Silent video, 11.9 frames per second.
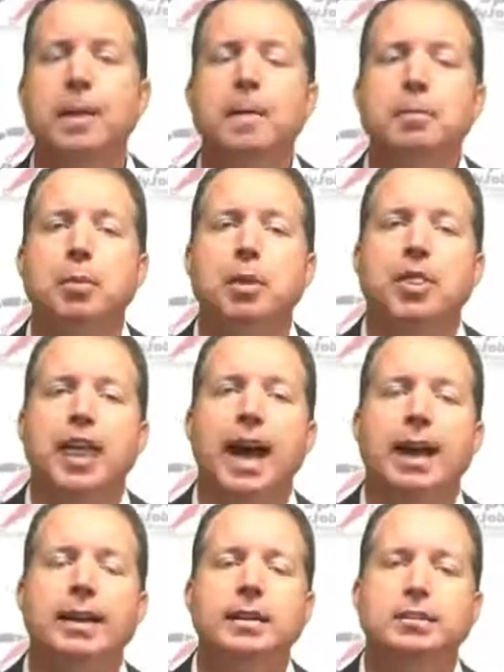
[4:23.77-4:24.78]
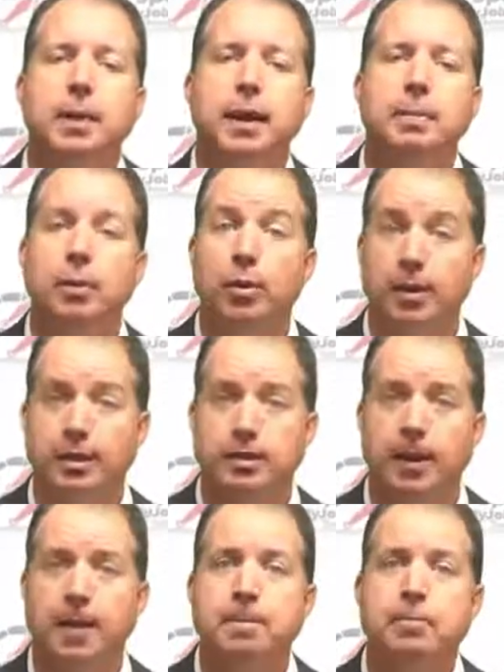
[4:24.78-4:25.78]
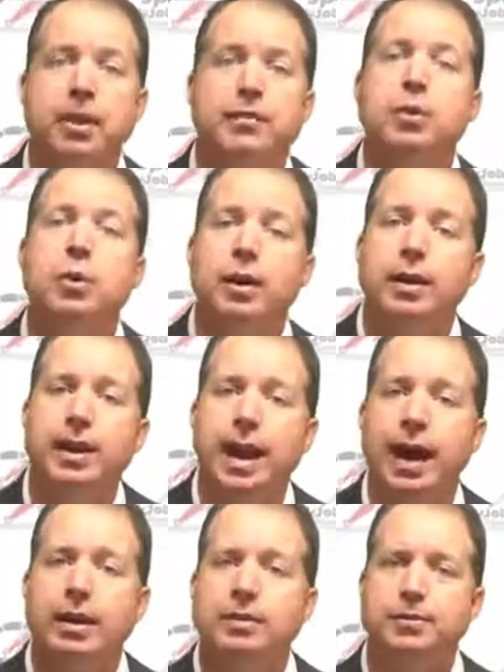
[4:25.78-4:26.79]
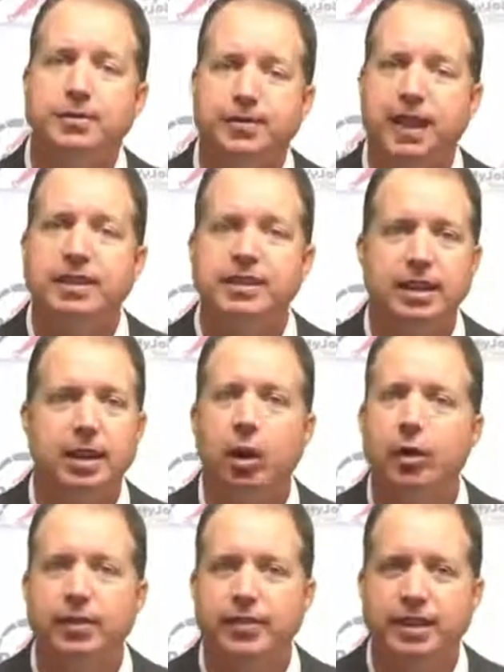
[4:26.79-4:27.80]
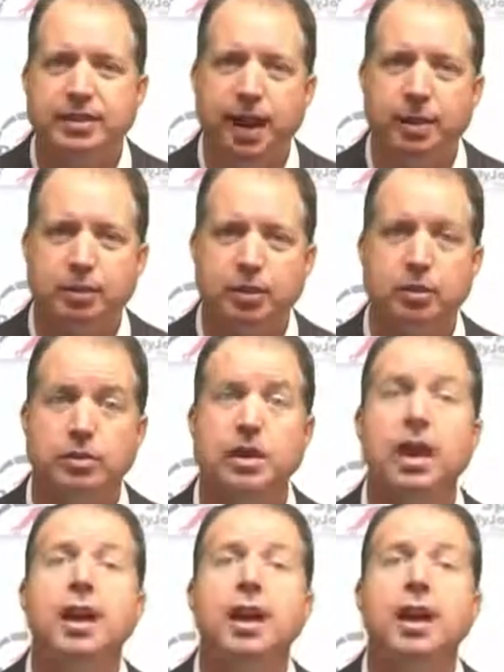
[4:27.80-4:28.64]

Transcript: But that is my point. If you are not facing all of these obstacles,